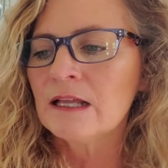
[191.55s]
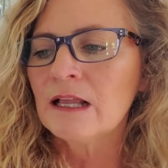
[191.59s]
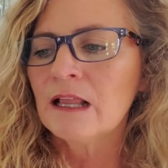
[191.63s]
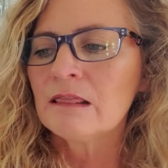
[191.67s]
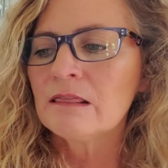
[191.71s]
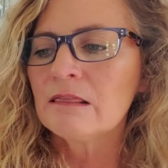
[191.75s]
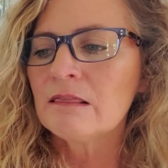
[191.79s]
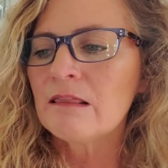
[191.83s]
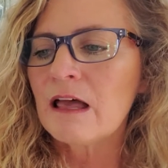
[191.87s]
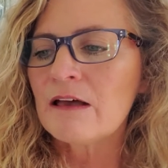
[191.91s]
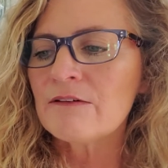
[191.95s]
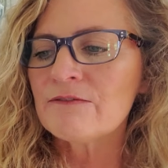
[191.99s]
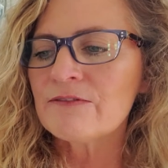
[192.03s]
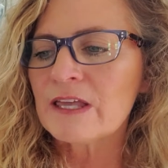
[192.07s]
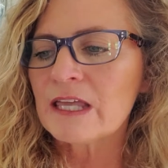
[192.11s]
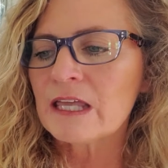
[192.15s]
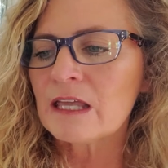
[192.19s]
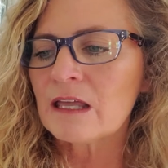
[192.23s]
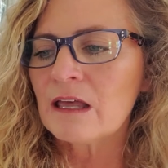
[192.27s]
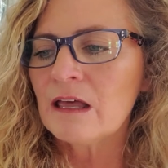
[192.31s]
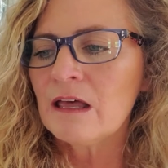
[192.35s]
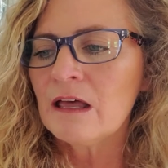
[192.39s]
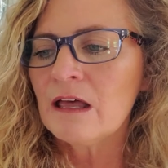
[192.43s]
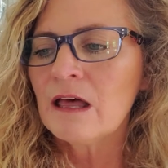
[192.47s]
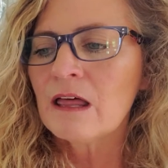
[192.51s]

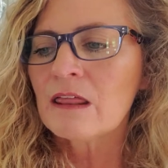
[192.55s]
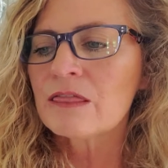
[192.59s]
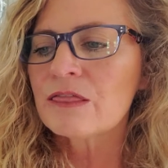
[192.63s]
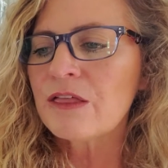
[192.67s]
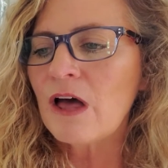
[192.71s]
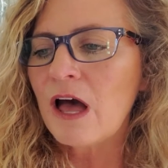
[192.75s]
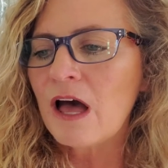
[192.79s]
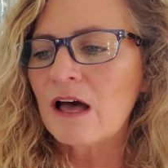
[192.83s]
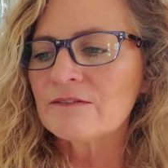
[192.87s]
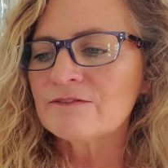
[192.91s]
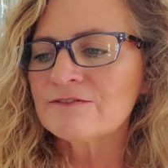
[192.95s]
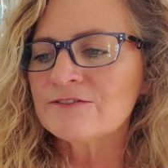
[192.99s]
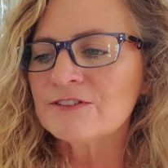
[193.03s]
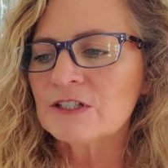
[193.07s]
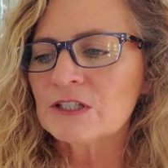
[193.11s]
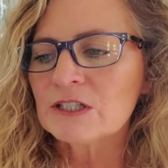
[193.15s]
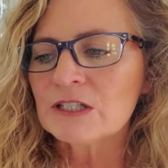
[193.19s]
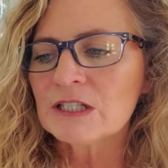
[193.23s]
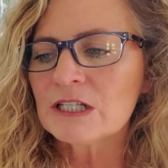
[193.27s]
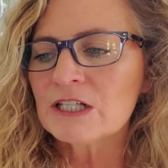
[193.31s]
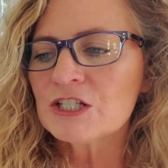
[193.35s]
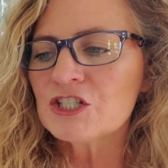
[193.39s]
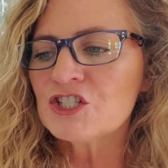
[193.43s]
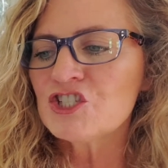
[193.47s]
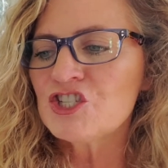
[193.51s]
loving,
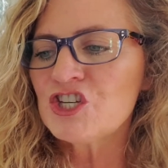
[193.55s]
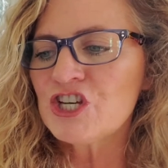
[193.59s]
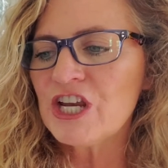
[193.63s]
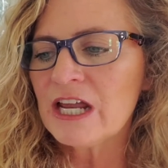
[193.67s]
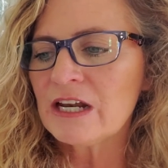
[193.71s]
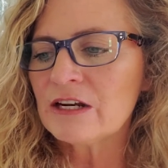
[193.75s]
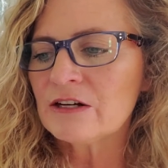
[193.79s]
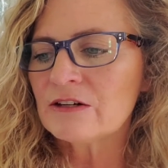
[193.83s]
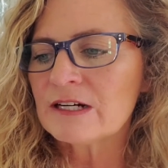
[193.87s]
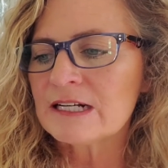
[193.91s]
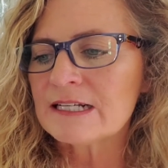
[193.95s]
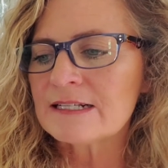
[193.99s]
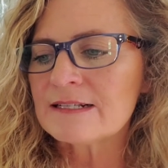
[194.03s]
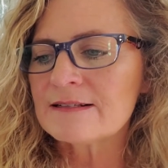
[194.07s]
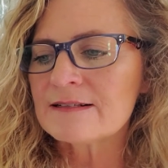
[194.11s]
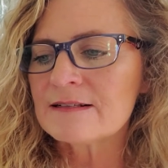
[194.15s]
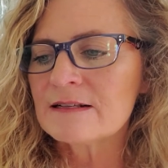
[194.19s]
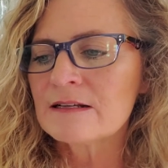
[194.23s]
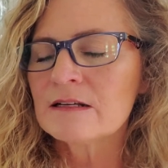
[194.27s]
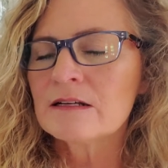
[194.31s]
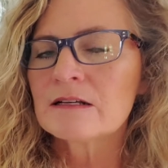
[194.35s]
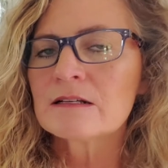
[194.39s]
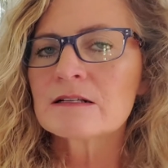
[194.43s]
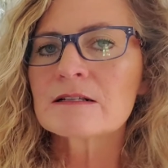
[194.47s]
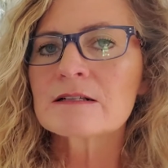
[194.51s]
thoughtful, generous,
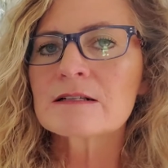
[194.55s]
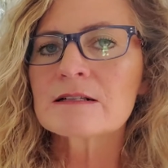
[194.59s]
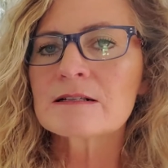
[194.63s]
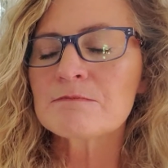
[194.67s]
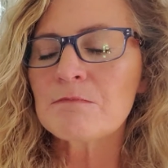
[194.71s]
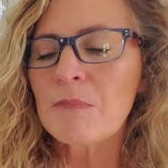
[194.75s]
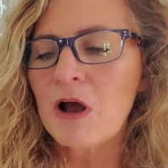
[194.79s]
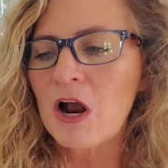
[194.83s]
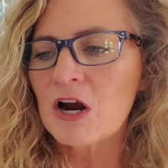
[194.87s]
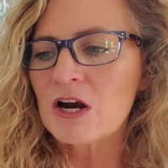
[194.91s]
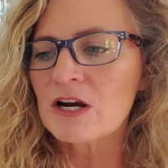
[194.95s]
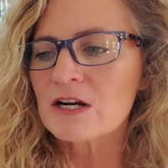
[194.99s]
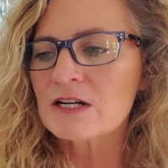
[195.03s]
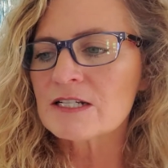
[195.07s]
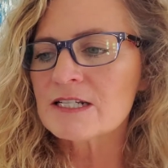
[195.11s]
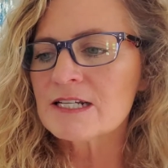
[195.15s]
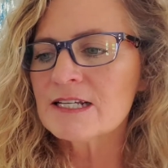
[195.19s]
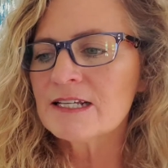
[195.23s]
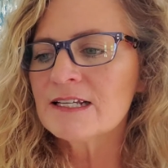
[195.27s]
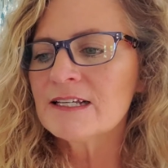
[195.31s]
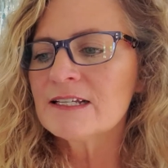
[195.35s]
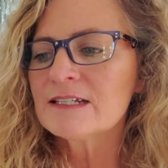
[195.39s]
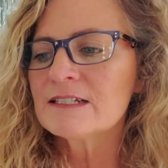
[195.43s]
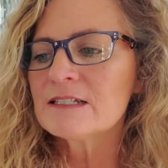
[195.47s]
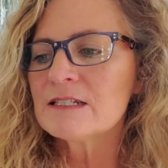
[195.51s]
smart,
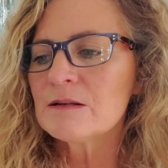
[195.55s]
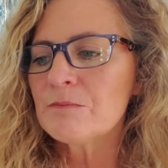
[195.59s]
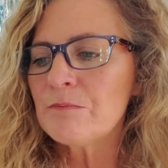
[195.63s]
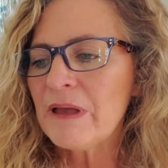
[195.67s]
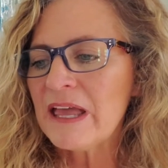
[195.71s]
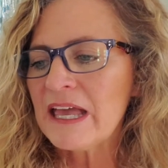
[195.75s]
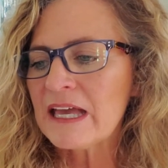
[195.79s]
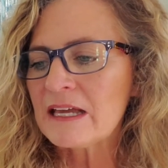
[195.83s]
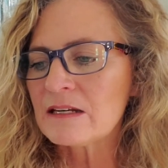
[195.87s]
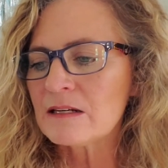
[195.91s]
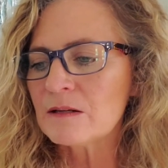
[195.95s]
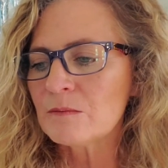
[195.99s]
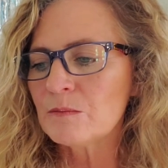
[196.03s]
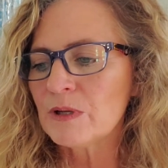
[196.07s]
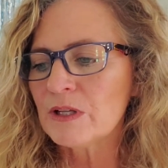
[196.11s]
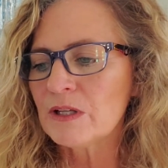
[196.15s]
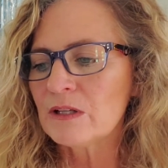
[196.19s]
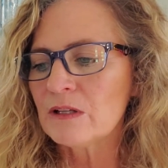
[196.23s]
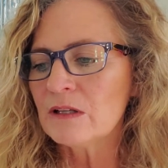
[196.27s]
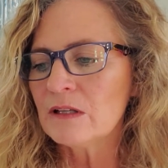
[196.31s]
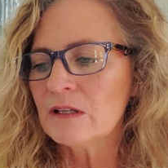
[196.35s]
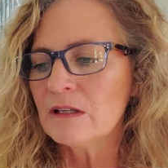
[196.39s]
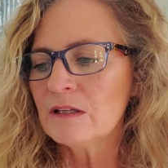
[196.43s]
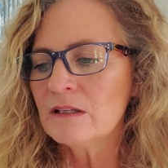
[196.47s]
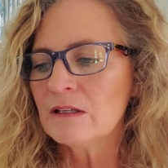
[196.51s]
dependable.